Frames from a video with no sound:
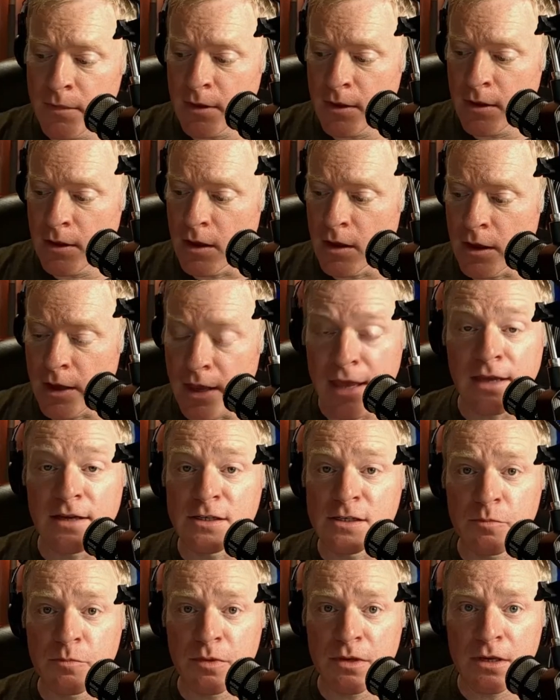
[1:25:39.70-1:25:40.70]

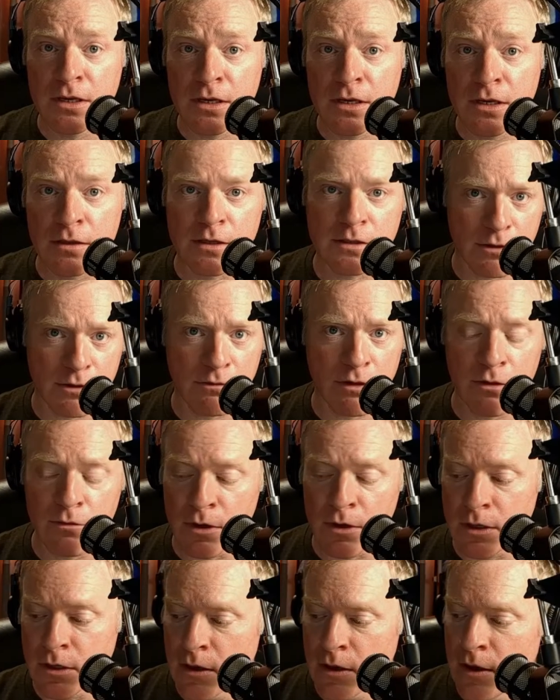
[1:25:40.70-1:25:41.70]
ASP, that's a great
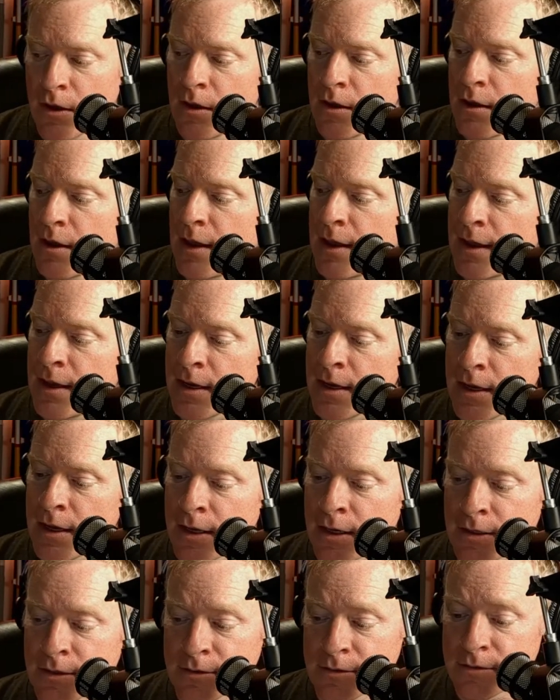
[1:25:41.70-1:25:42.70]
one.
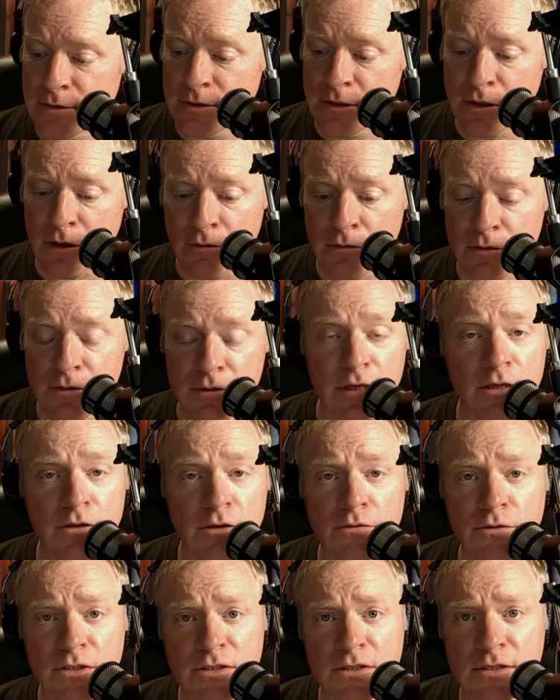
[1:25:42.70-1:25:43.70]
And, then you
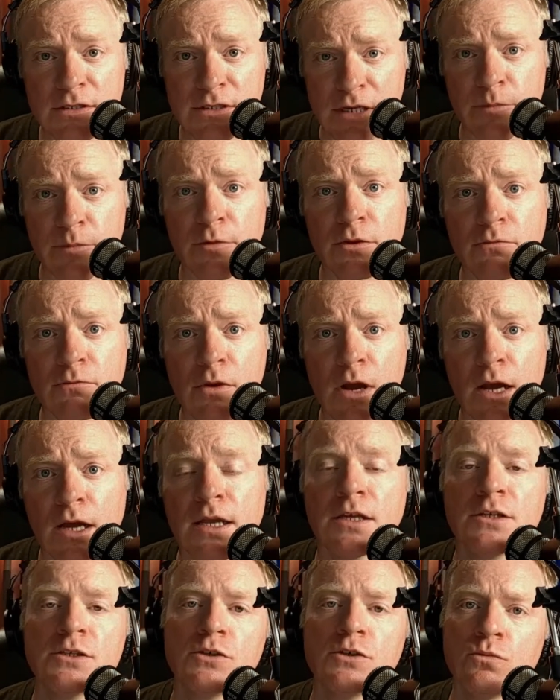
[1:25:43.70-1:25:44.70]
just assemble the
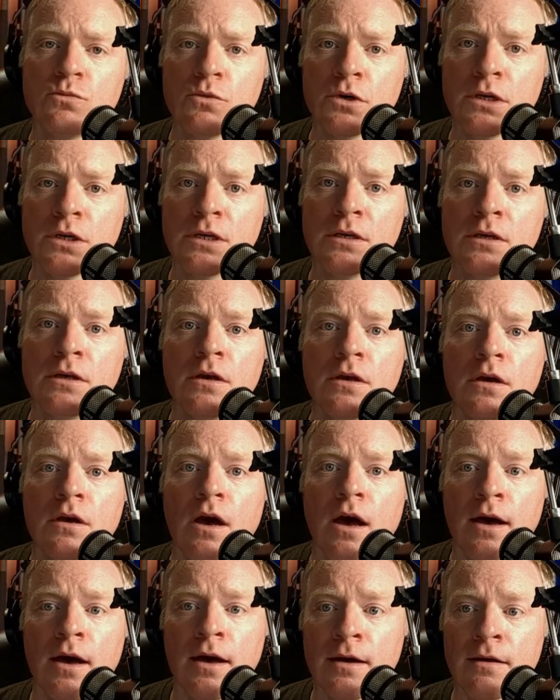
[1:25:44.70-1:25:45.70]
rocket as you would
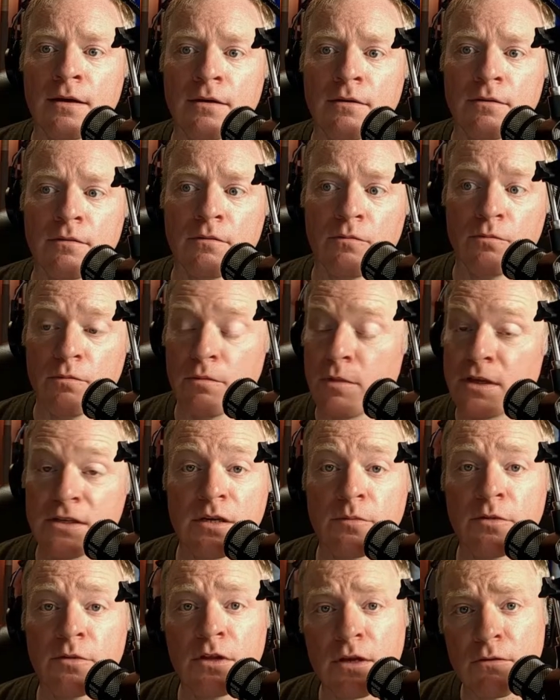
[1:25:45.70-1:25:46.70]

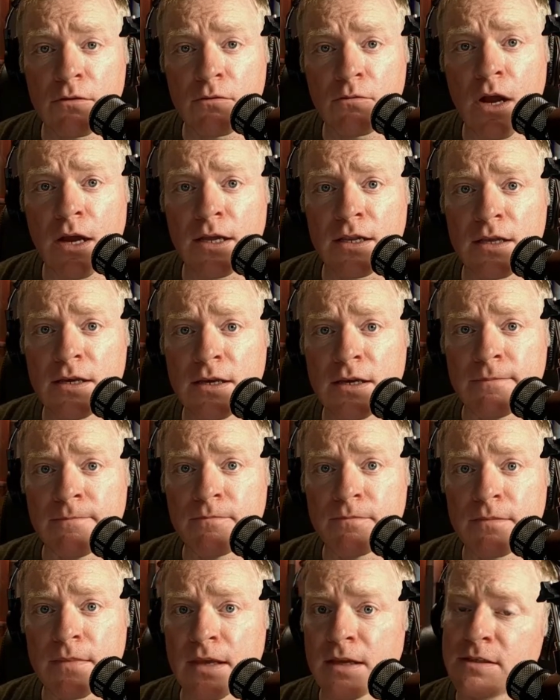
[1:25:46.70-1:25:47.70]
assemble a rocket kit.
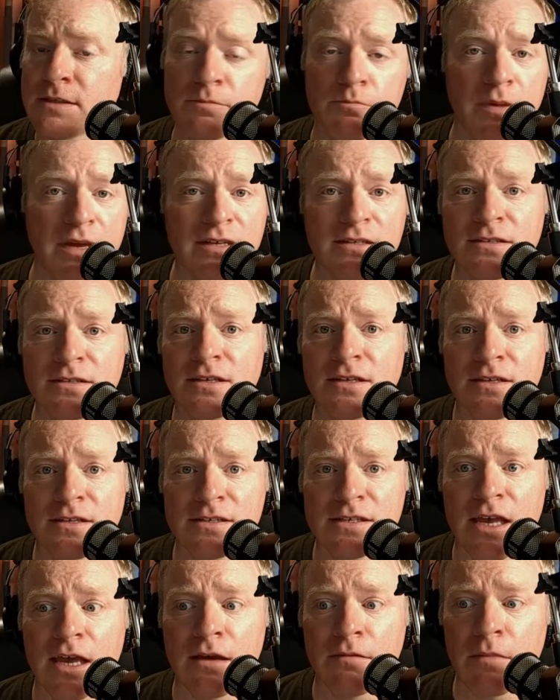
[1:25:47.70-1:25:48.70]
It's basically the
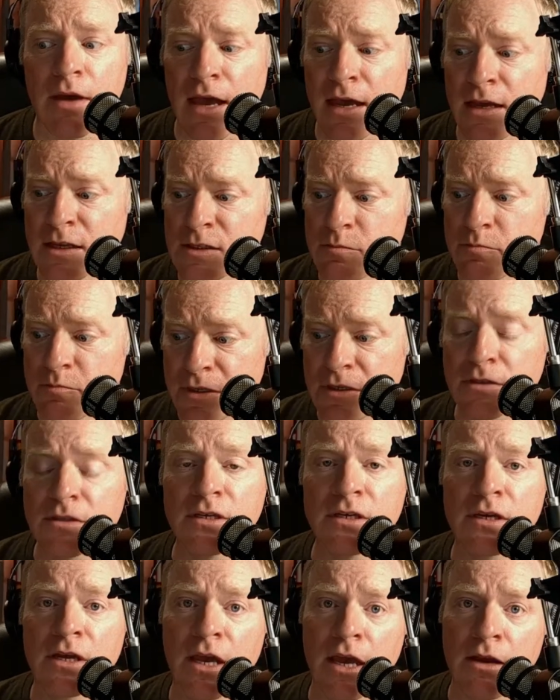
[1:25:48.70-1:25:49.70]
same as
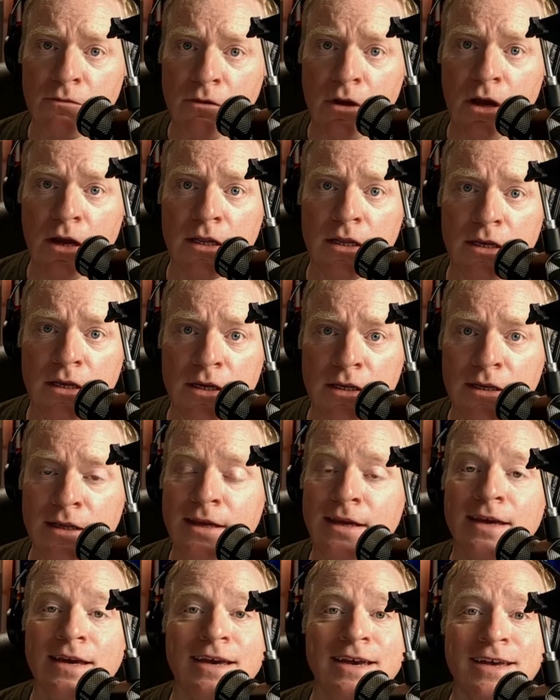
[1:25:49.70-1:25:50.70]
building a rocket kit.
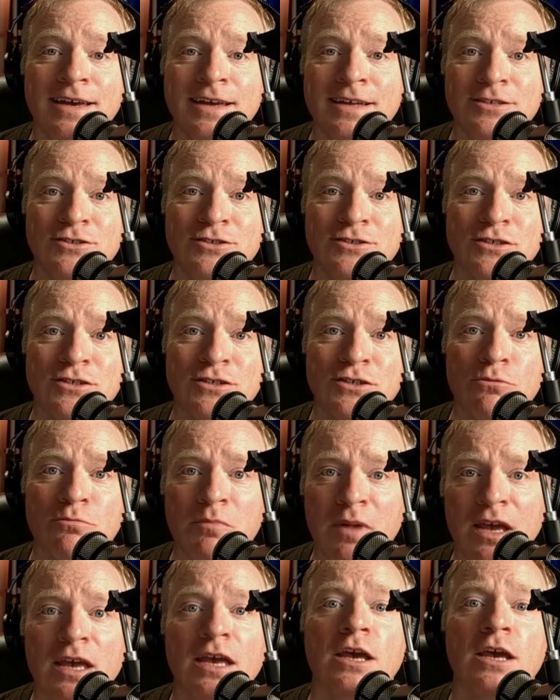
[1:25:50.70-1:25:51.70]
It's just you're
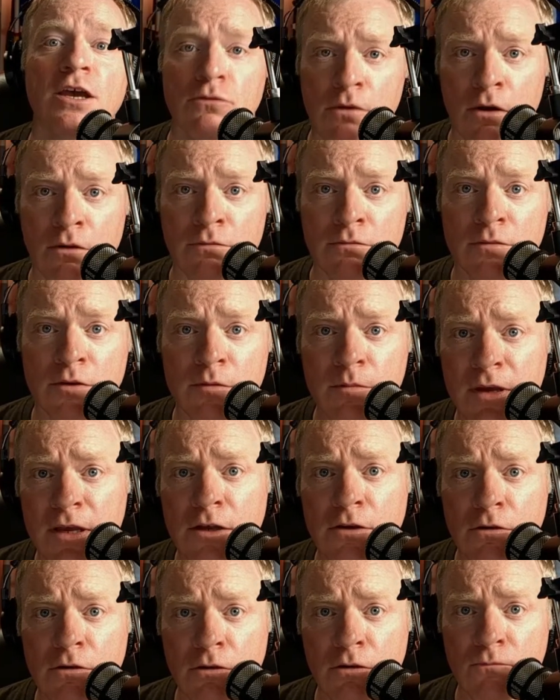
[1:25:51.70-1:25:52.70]
making your own. You're
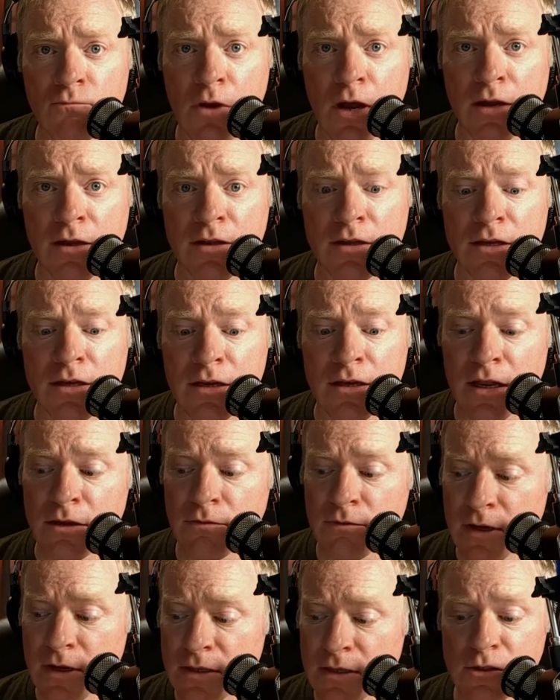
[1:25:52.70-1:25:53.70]
making your own rocket kit, and
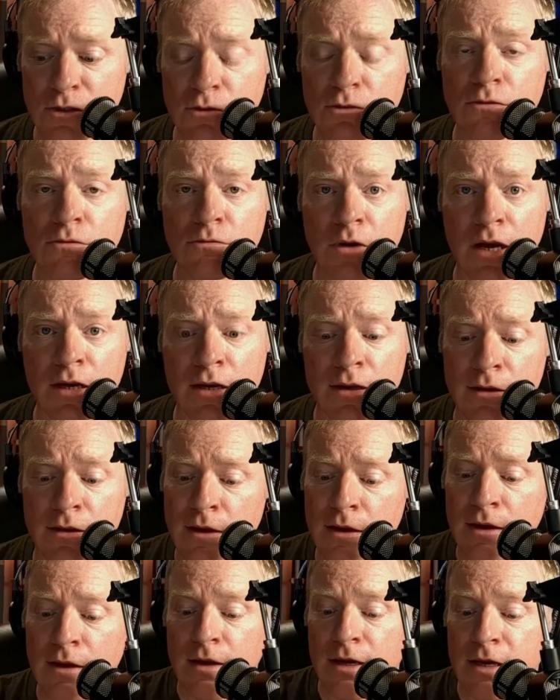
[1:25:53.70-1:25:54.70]
you've got this cool rocket.
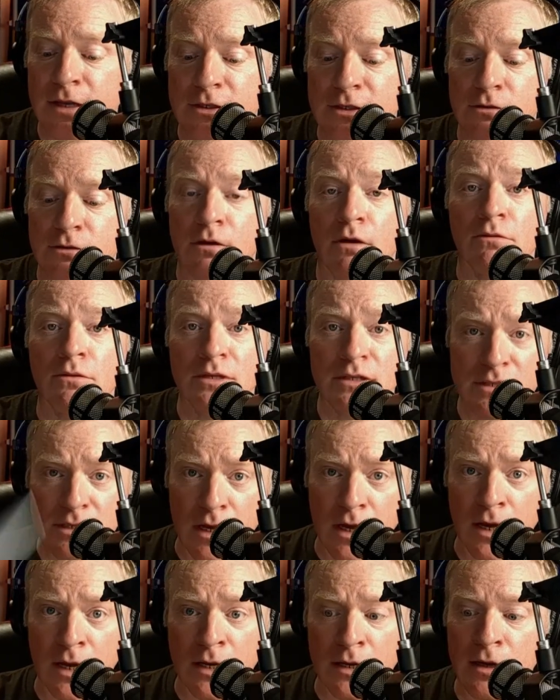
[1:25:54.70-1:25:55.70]
It's your own
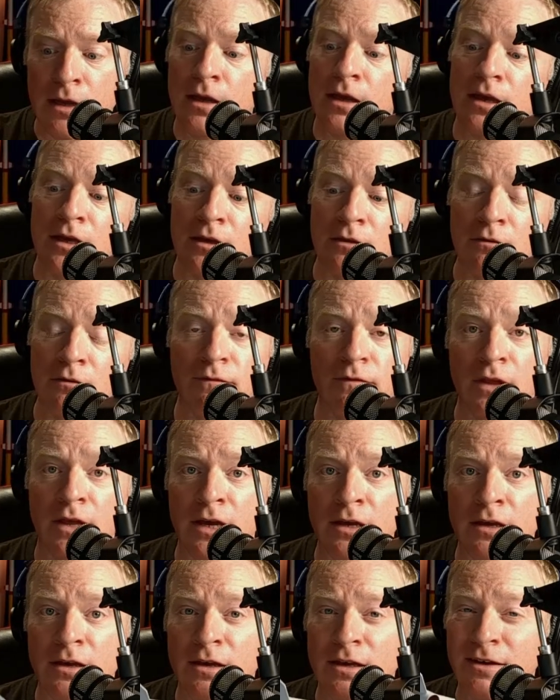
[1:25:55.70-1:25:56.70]
design. It'll
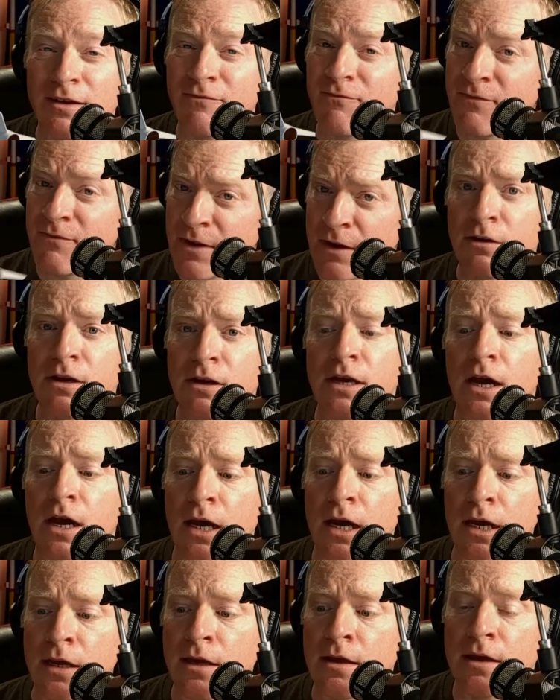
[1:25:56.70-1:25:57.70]
fly very
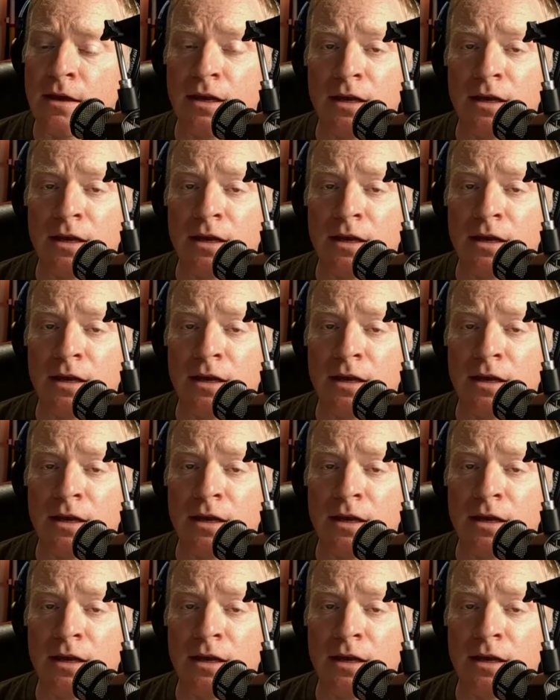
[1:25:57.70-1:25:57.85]
high.